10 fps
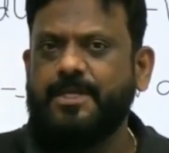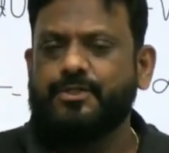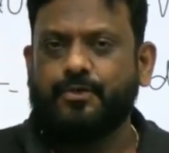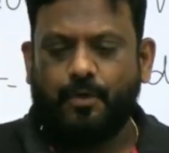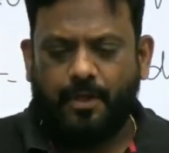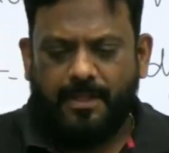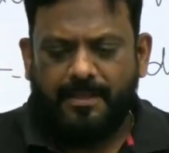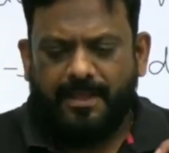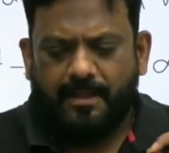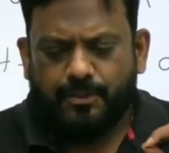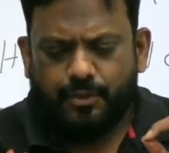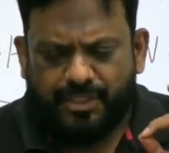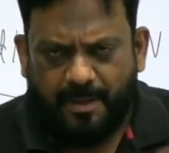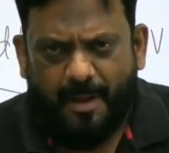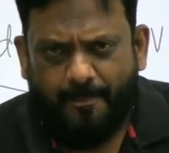So to
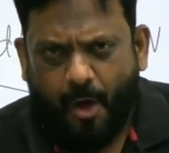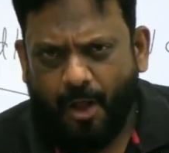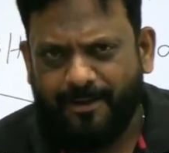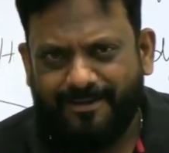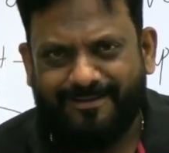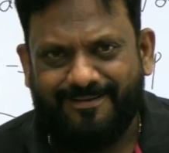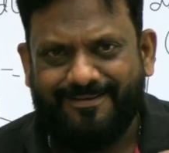sum up all,